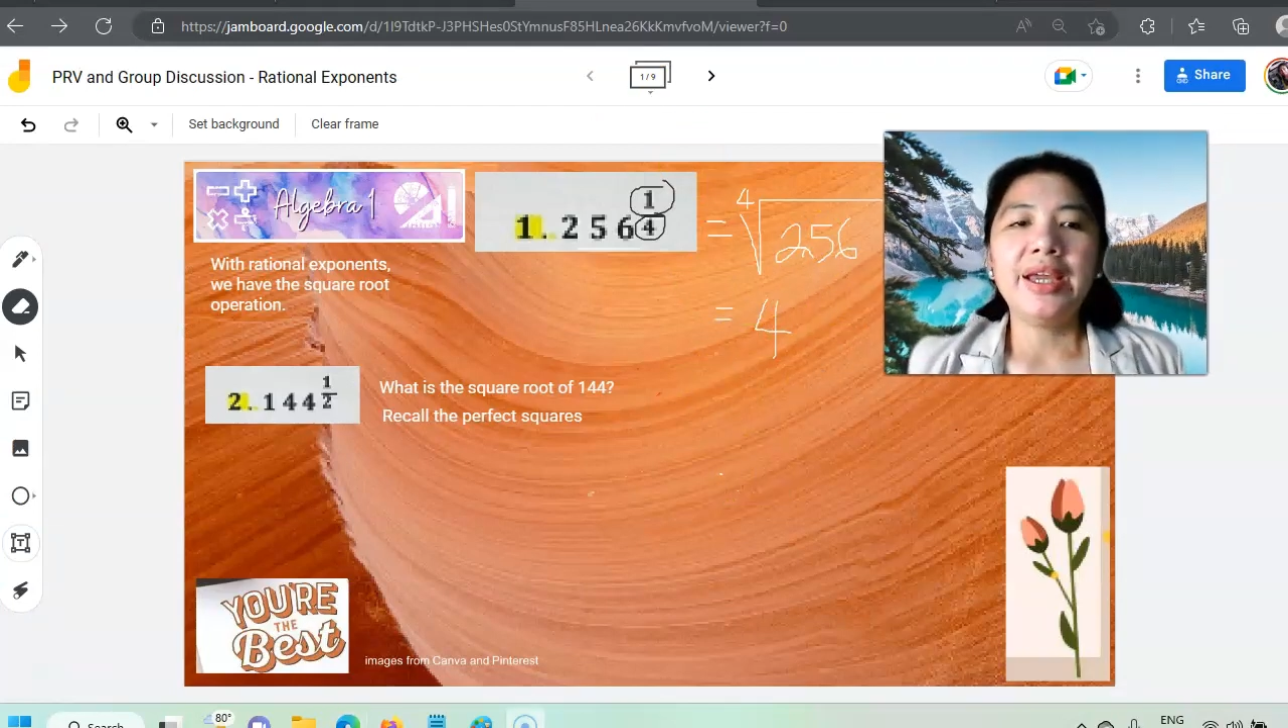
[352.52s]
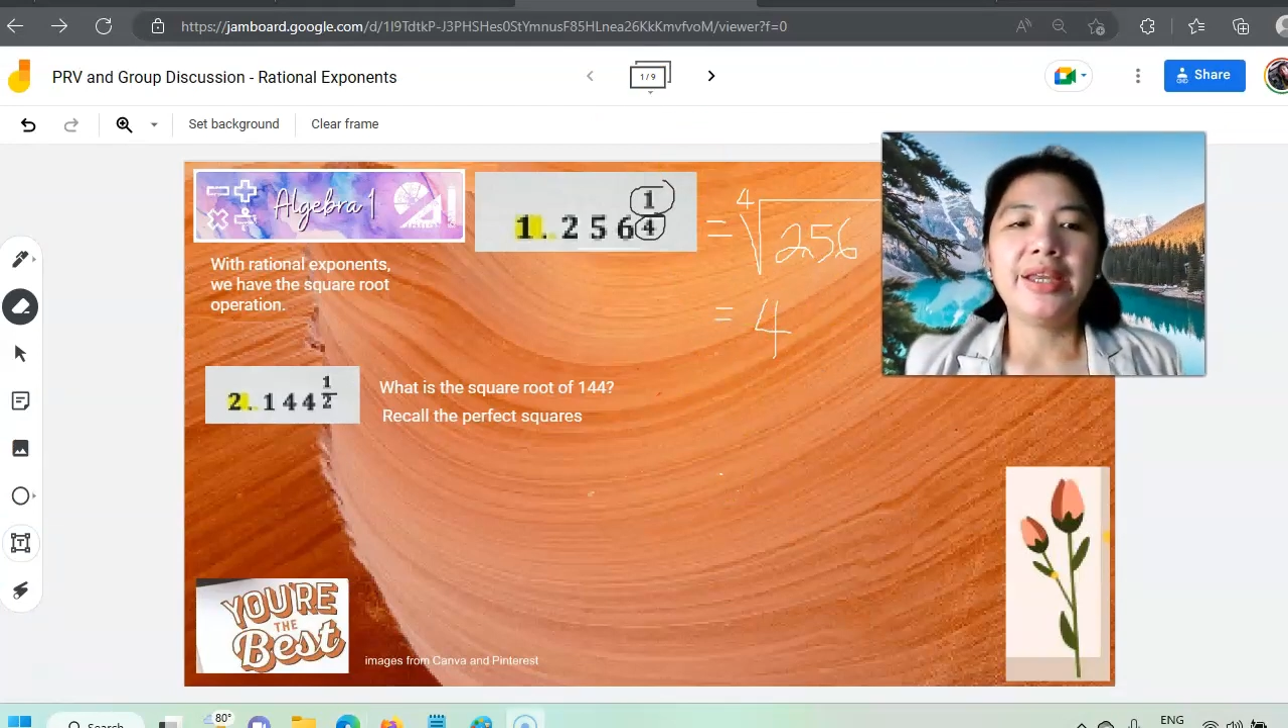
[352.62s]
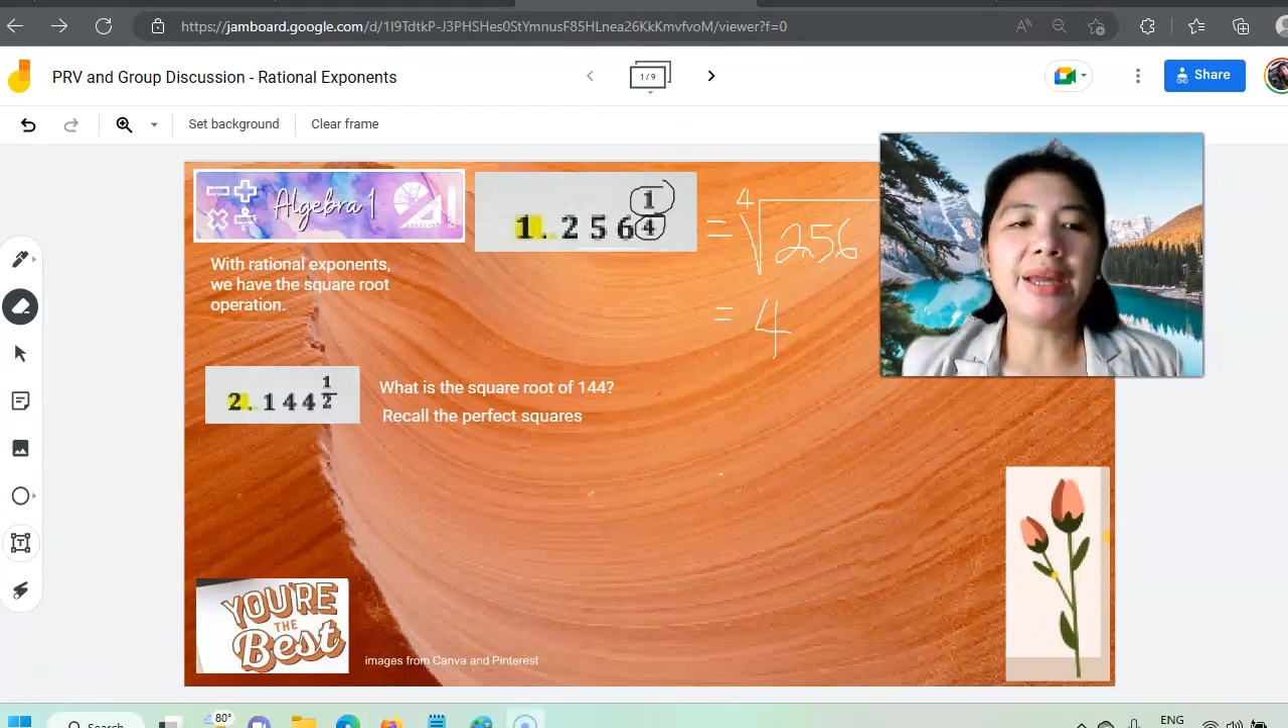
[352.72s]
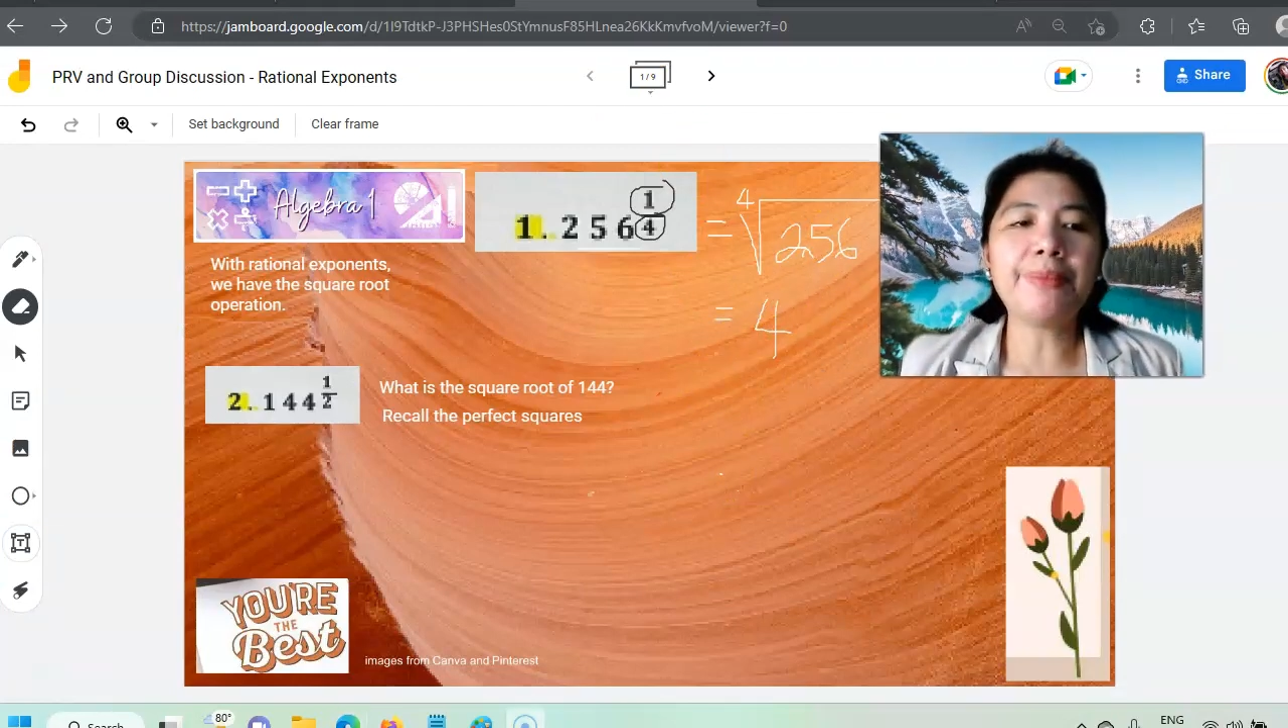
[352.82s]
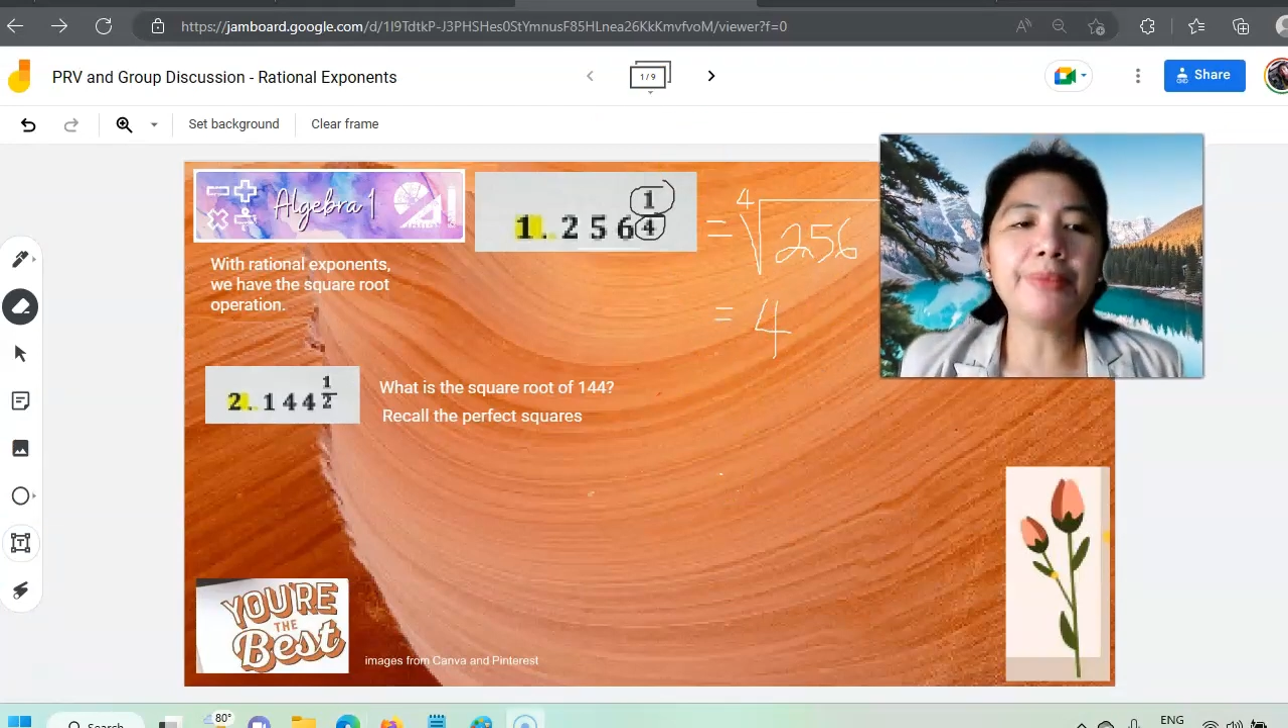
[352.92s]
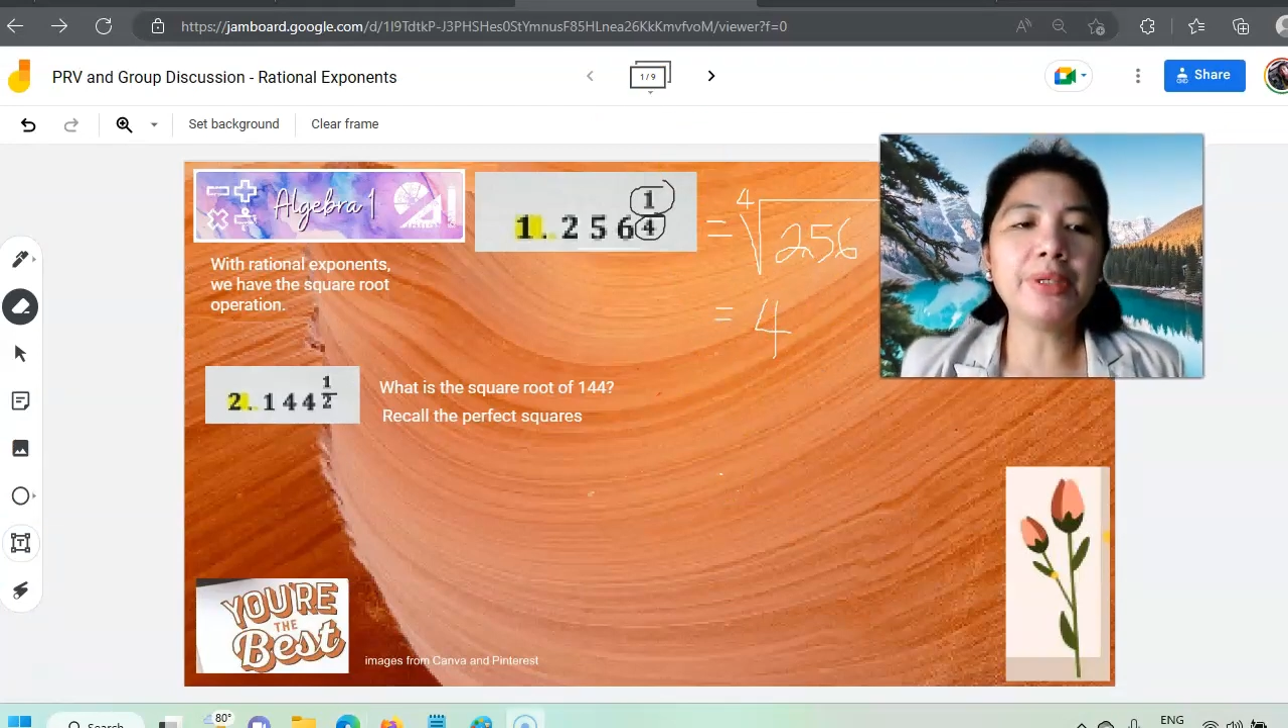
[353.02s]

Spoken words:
Number